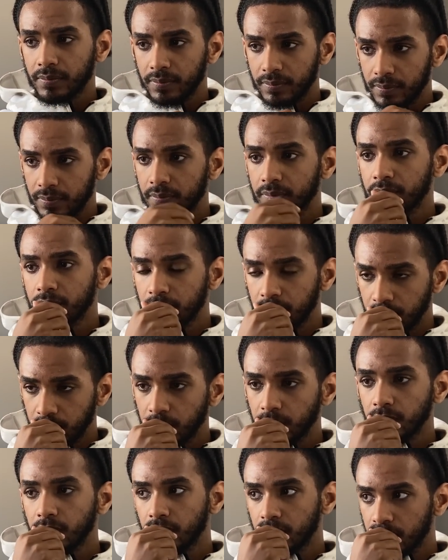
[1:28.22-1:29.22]
on, gang shit.
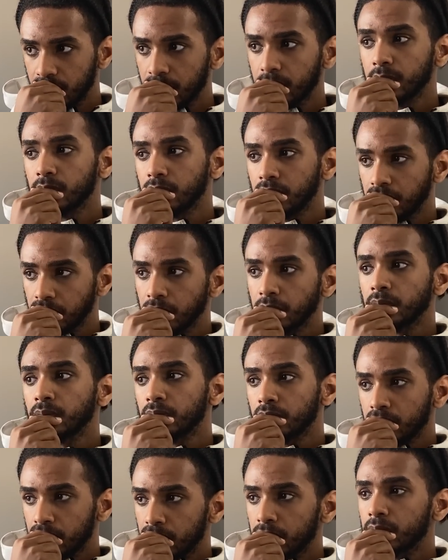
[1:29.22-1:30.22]
Niggas
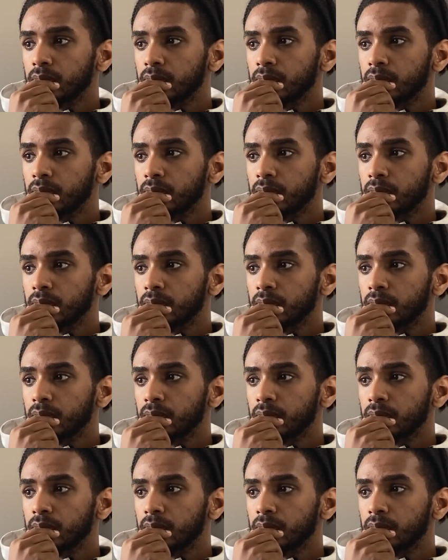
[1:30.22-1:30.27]
know.